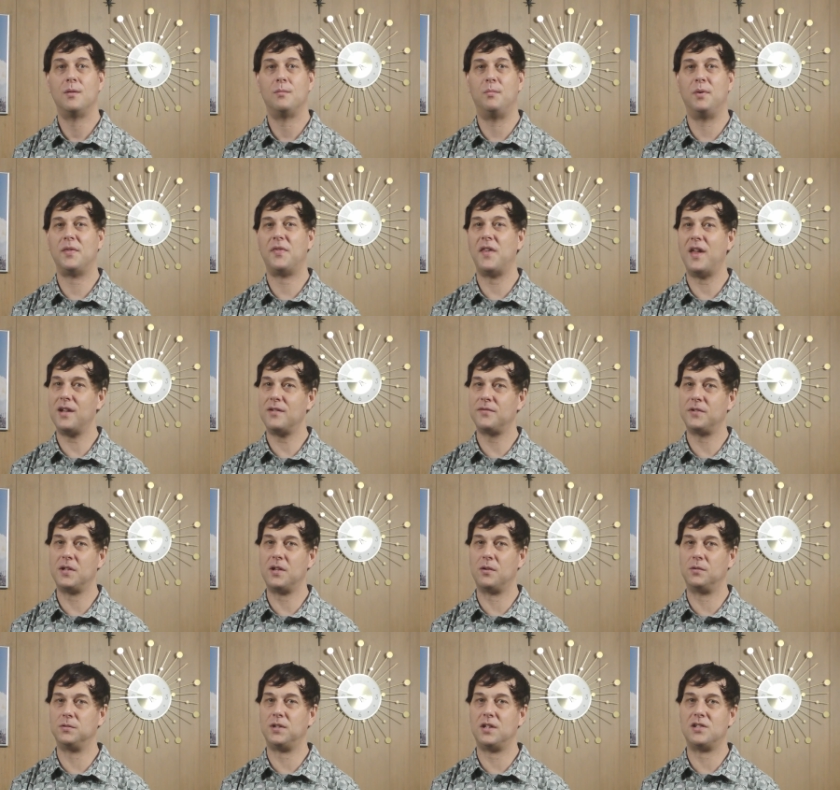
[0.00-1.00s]
but
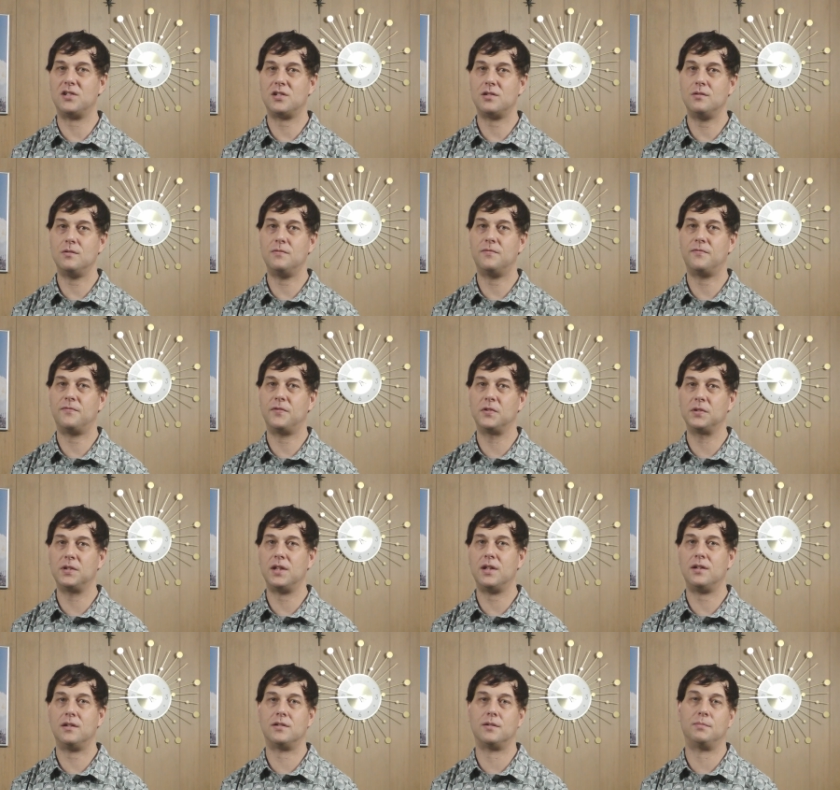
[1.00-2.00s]
thankfully only two
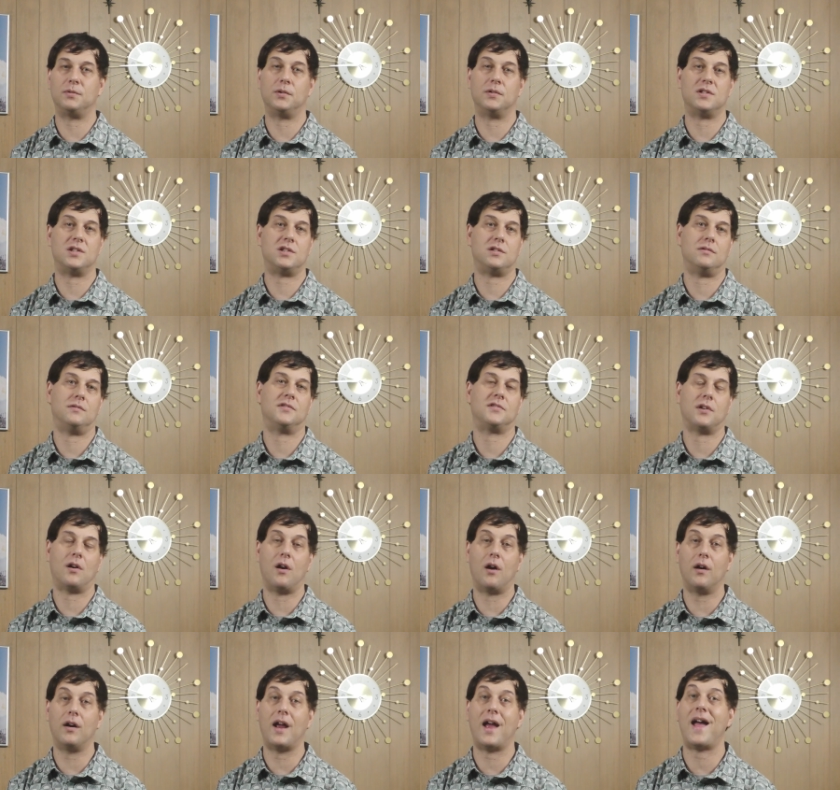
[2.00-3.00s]
fully deployed chutes
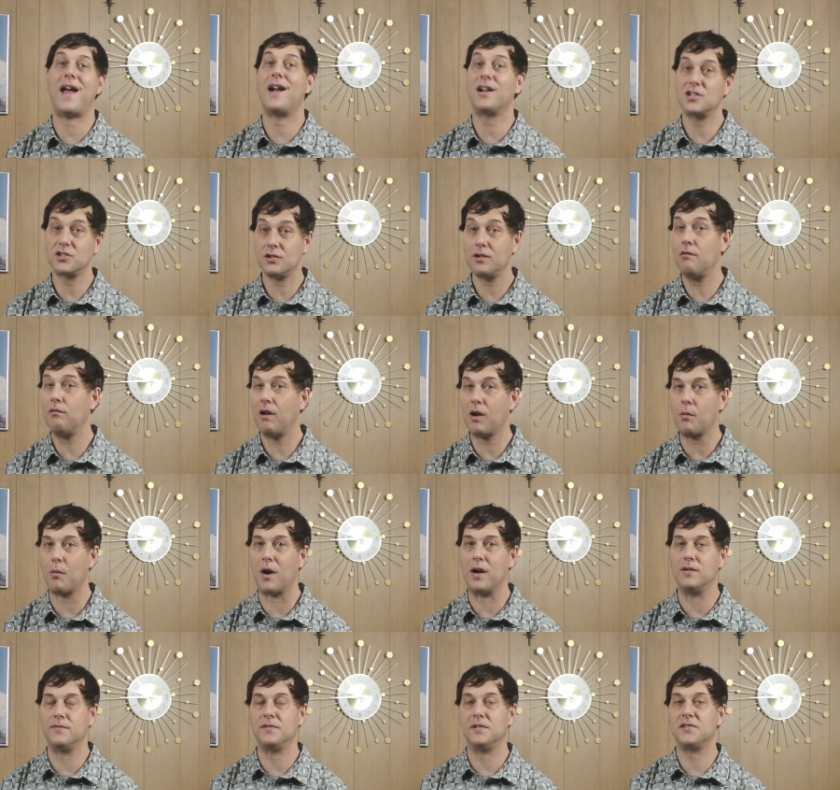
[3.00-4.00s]
are actually
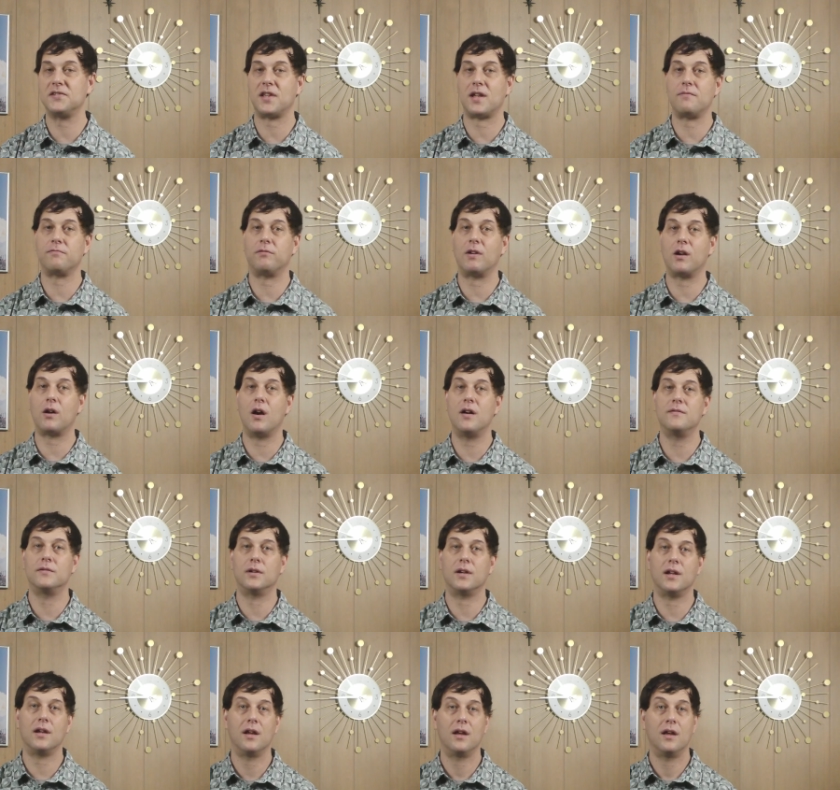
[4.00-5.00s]
required for safe
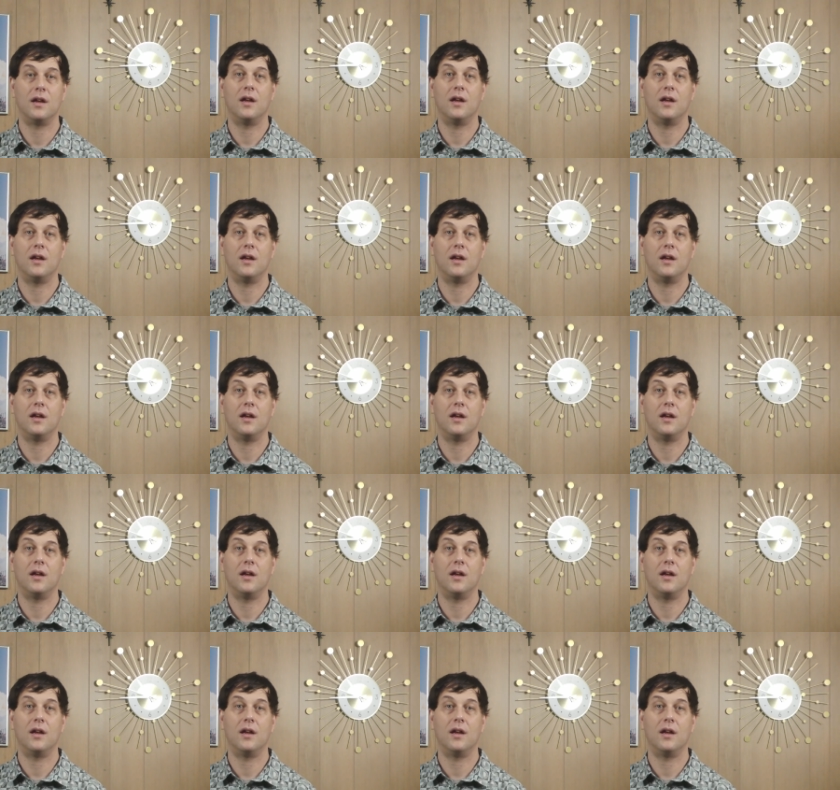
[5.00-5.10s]
recovery.